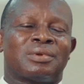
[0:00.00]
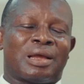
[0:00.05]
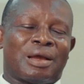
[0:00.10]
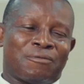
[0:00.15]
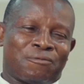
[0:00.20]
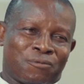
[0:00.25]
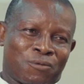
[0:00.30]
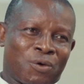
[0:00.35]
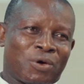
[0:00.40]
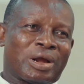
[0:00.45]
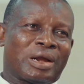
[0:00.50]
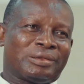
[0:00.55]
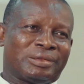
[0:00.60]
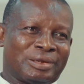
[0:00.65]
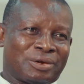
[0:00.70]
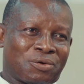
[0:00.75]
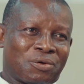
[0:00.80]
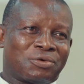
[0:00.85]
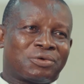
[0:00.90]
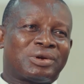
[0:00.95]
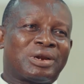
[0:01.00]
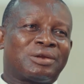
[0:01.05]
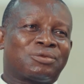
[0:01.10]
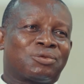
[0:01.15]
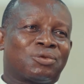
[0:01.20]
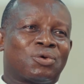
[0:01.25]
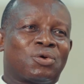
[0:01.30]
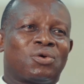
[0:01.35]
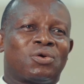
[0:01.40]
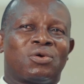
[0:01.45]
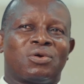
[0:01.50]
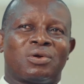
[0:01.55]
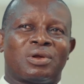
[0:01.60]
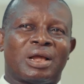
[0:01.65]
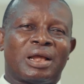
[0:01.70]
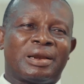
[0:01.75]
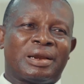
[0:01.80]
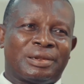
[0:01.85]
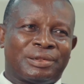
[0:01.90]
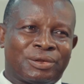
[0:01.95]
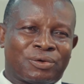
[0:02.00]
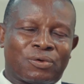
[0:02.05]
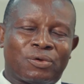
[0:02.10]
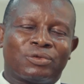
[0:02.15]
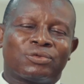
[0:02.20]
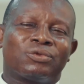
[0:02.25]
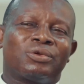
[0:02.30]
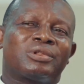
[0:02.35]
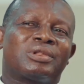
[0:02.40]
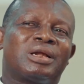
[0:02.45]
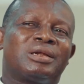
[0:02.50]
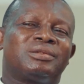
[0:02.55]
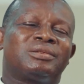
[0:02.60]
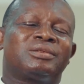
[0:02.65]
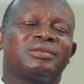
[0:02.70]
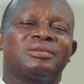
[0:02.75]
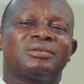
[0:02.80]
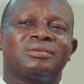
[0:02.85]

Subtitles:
I've worked as a contractor and as a consultant.